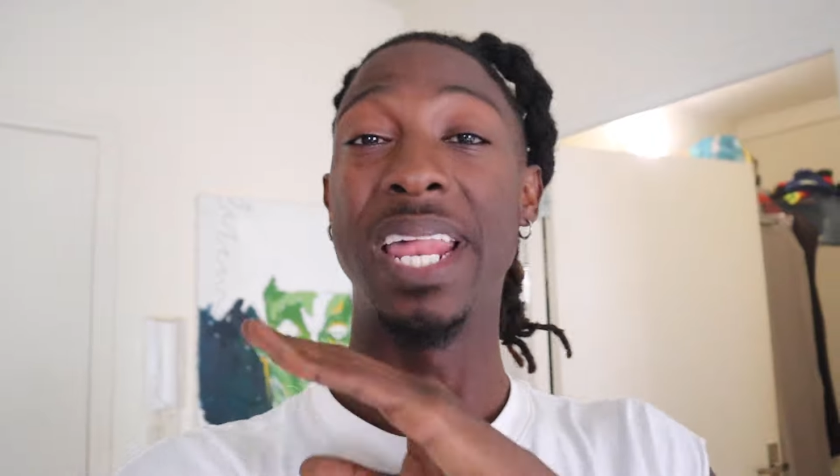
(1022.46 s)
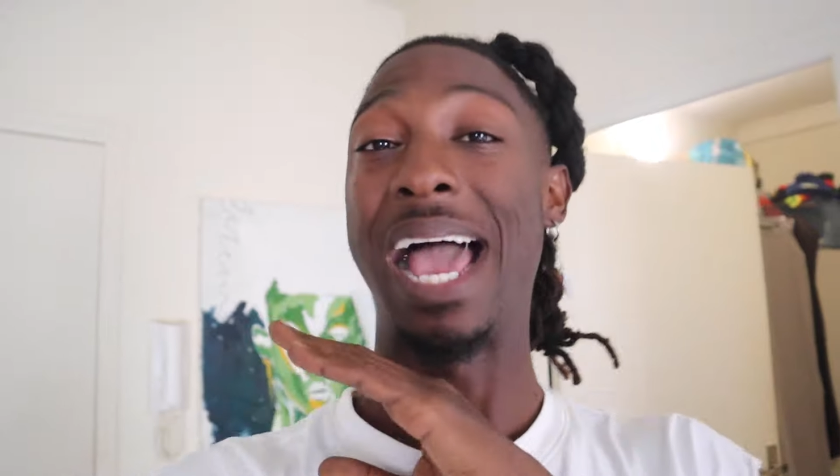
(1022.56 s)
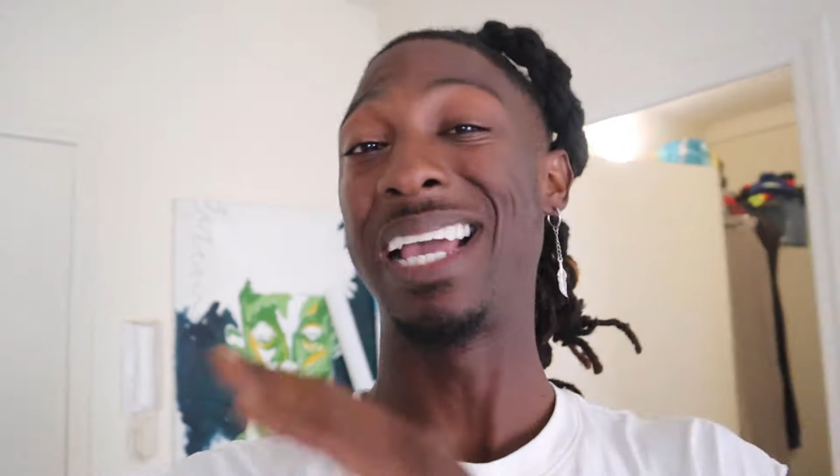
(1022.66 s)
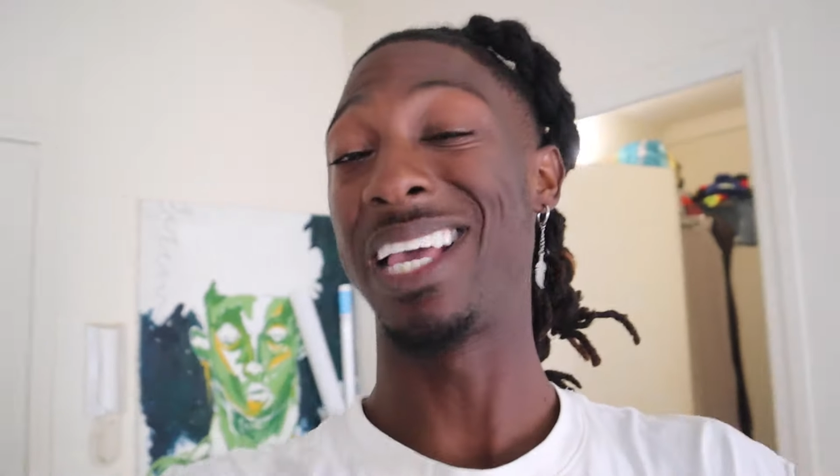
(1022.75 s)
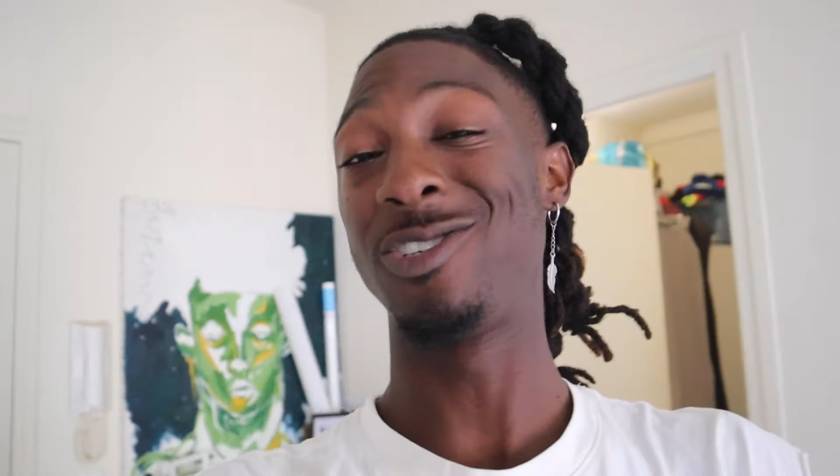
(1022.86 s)
And
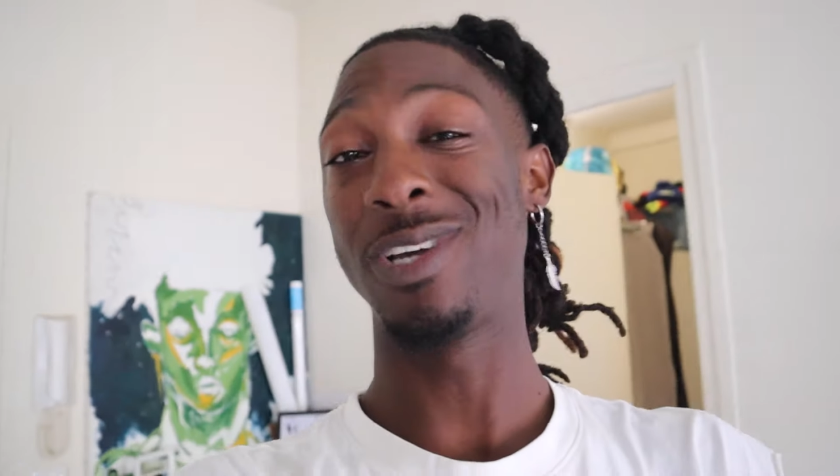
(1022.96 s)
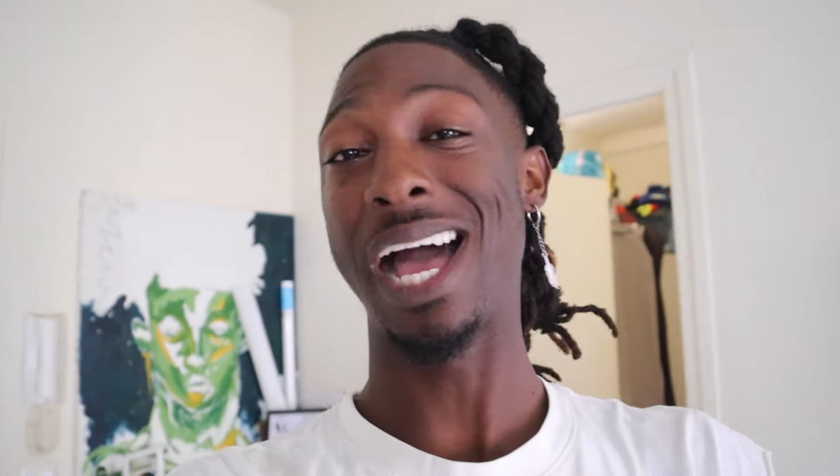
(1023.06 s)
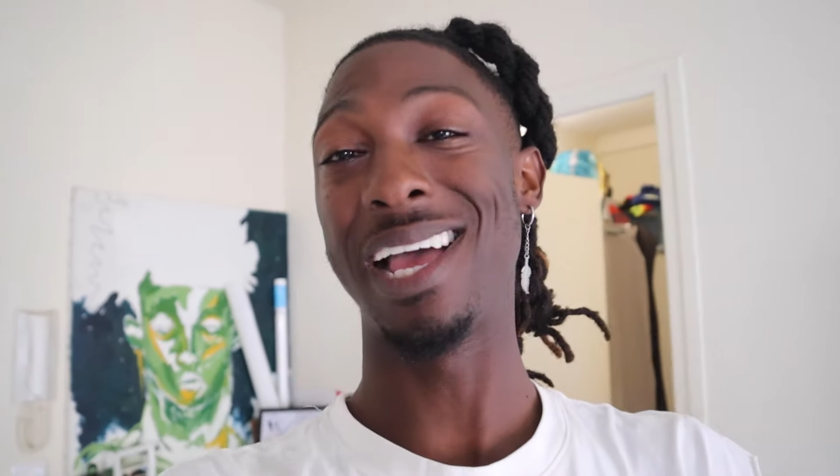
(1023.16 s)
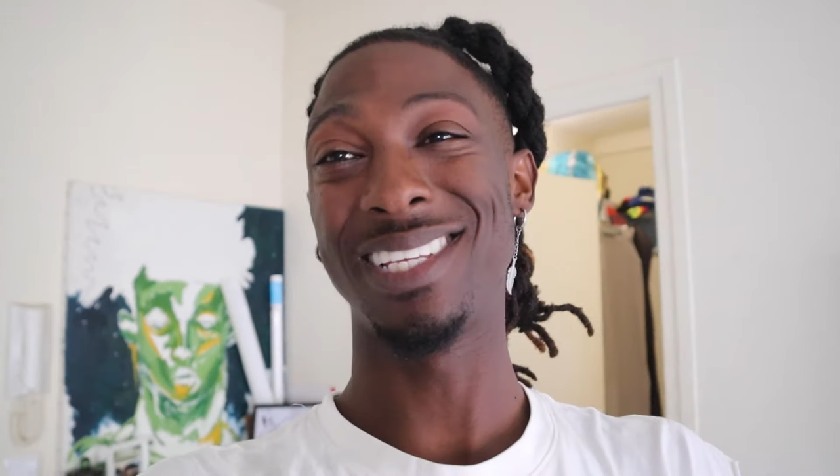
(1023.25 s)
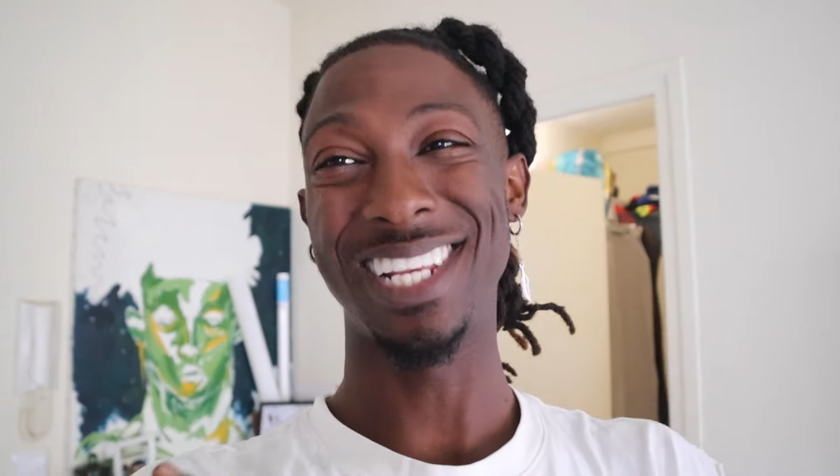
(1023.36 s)
i catch you
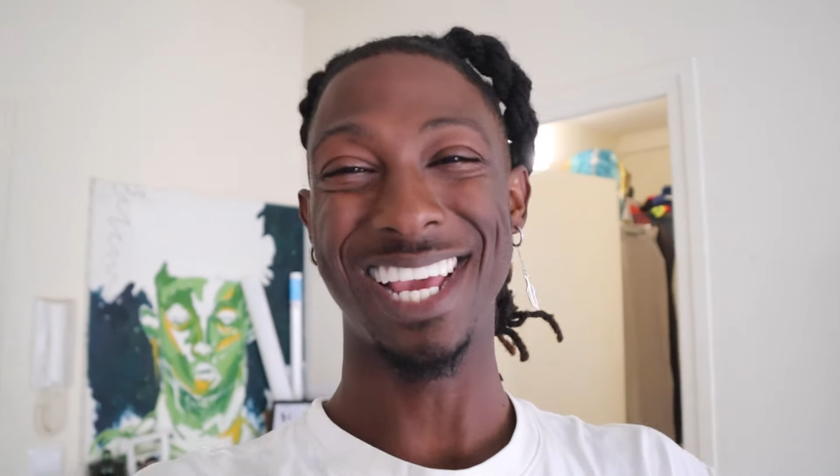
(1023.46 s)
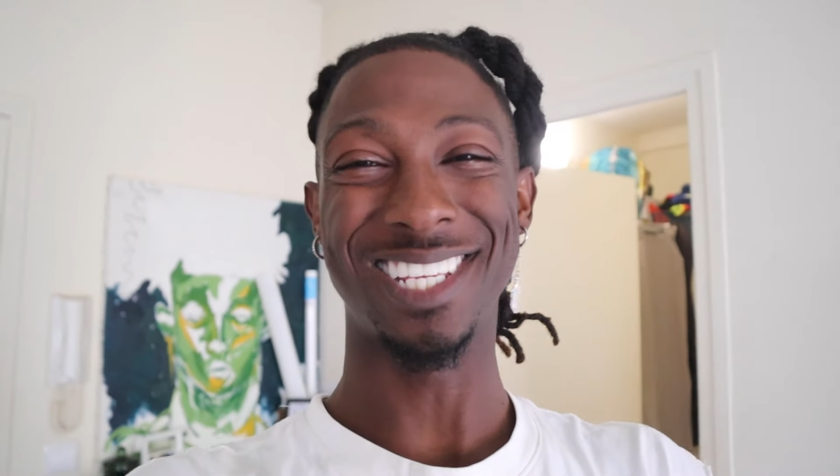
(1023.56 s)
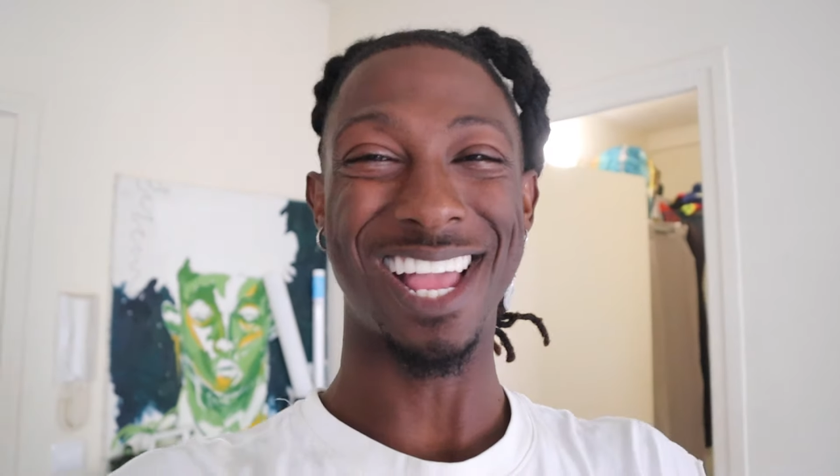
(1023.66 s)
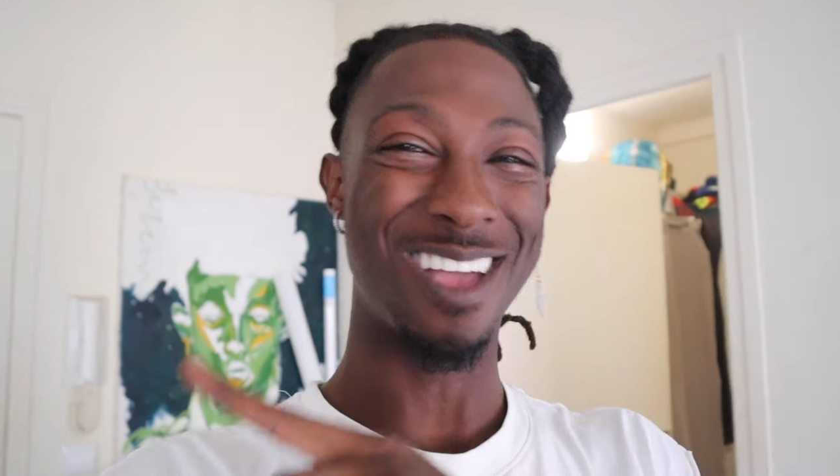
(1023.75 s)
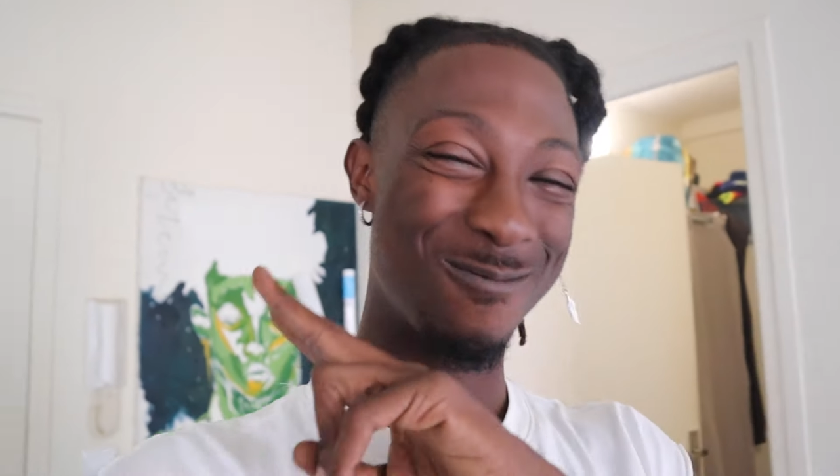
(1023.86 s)
guys
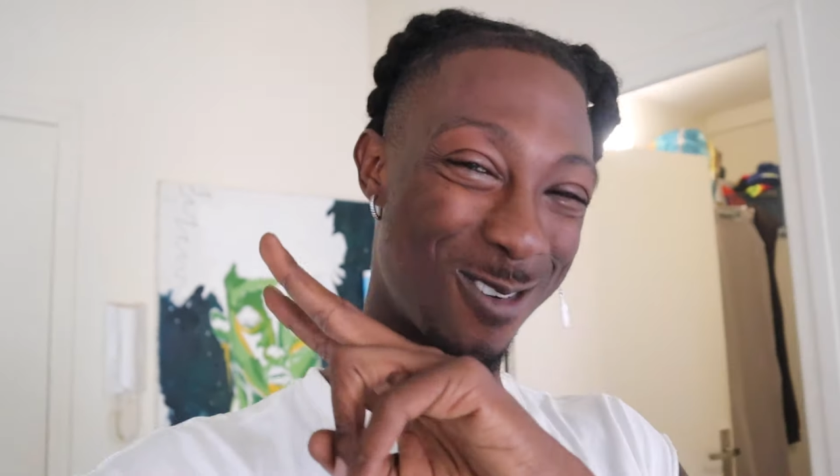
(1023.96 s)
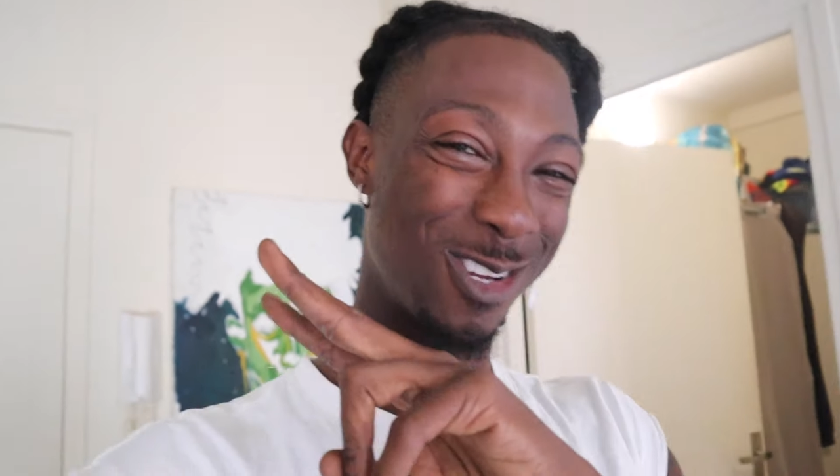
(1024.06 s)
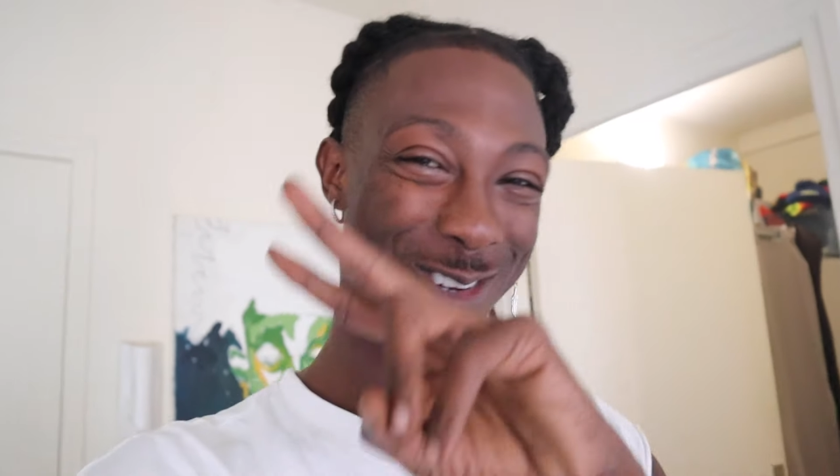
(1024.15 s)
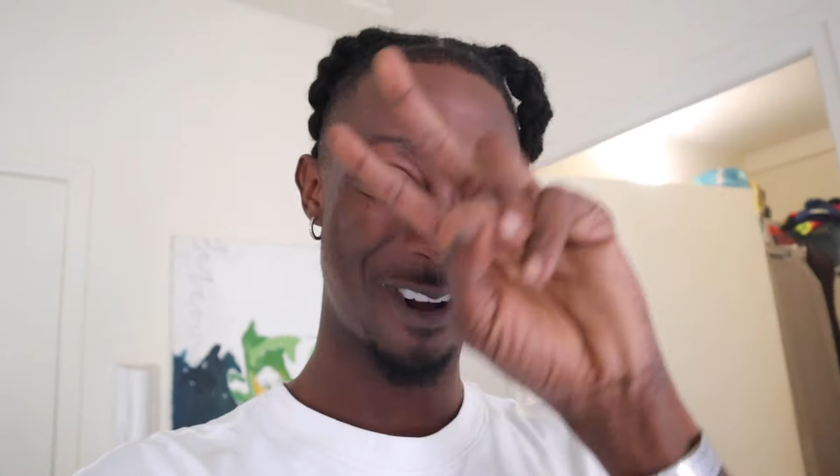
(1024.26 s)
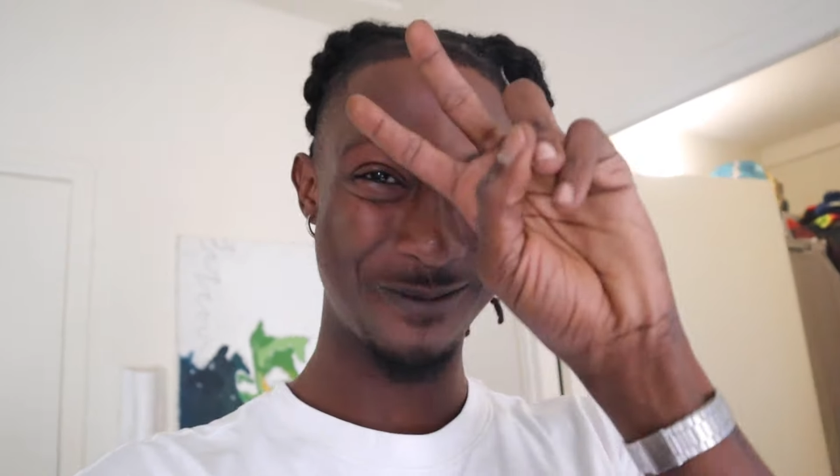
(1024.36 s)
next time, for
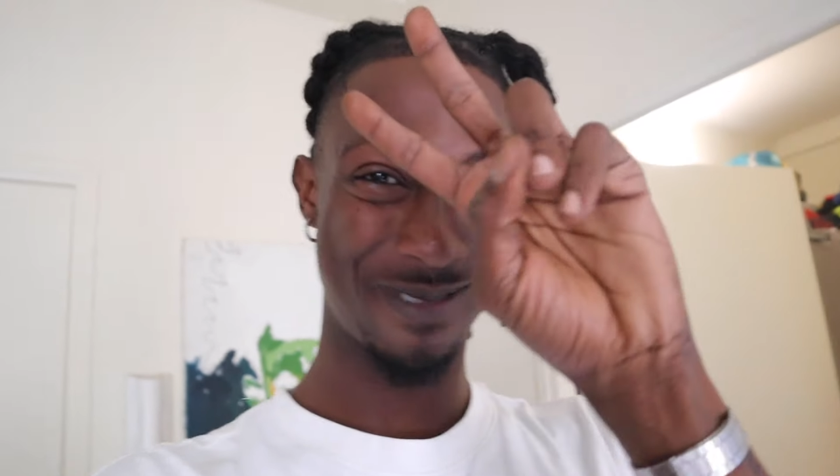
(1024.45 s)
sure.